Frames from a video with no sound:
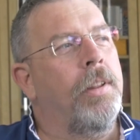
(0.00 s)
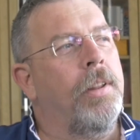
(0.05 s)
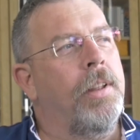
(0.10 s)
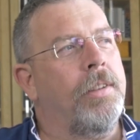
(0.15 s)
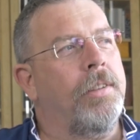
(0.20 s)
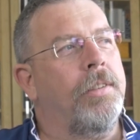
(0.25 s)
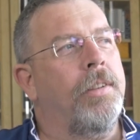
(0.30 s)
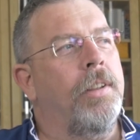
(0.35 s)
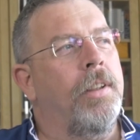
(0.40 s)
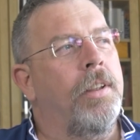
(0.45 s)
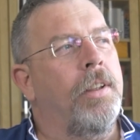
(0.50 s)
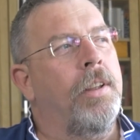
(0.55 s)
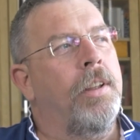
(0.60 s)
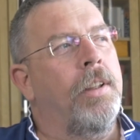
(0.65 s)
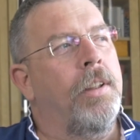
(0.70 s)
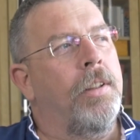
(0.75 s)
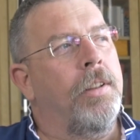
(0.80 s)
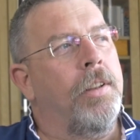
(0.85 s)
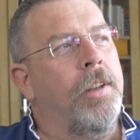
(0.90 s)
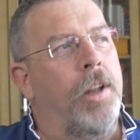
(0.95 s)

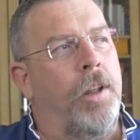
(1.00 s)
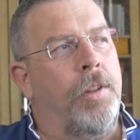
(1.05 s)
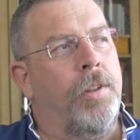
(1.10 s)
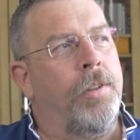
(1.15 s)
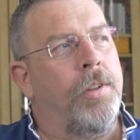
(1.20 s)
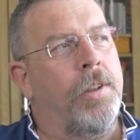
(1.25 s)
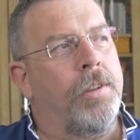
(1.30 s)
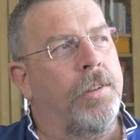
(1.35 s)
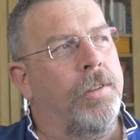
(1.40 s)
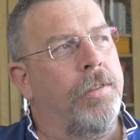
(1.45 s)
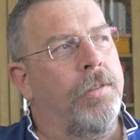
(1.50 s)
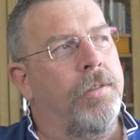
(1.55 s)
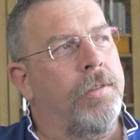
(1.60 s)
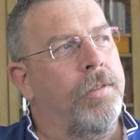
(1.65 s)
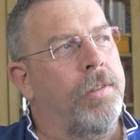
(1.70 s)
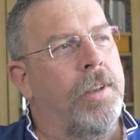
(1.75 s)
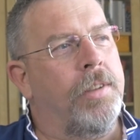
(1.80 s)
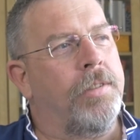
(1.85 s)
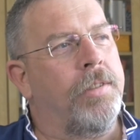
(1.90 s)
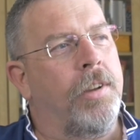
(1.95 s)

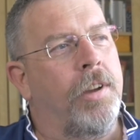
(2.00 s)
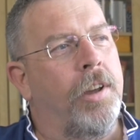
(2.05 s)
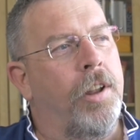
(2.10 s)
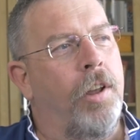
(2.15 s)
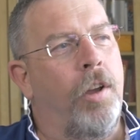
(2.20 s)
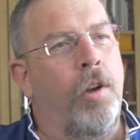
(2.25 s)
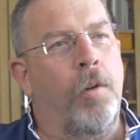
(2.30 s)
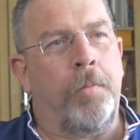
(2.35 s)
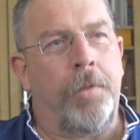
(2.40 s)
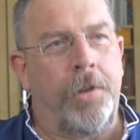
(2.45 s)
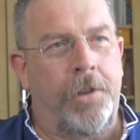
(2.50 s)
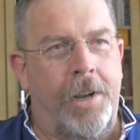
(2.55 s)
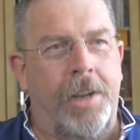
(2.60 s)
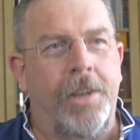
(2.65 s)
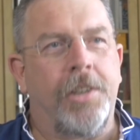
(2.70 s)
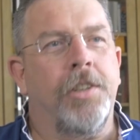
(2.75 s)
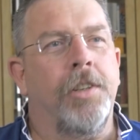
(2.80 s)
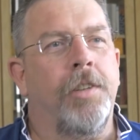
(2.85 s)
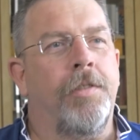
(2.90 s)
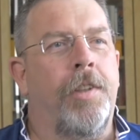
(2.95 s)
There's the kind of whole
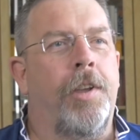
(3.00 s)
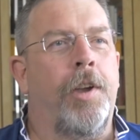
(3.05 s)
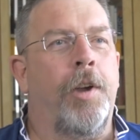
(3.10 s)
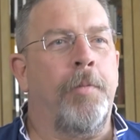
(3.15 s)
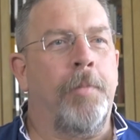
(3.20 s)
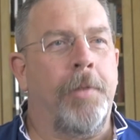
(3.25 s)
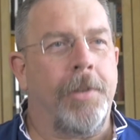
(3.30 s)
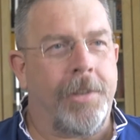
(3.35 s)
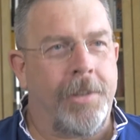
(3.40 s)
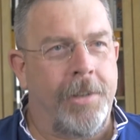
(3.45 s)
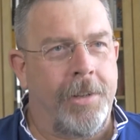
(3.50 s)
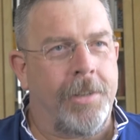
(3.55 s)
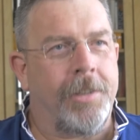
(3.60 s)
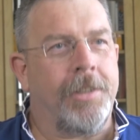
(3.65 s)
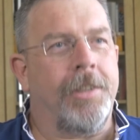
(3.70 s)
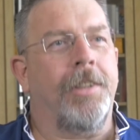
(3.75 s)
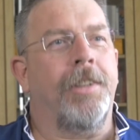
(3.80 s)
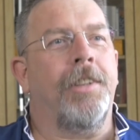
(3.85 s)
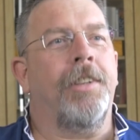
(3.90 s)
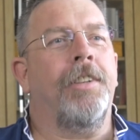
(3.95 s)
projection of the
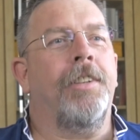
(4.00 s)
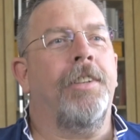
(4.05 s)
hopelessness, and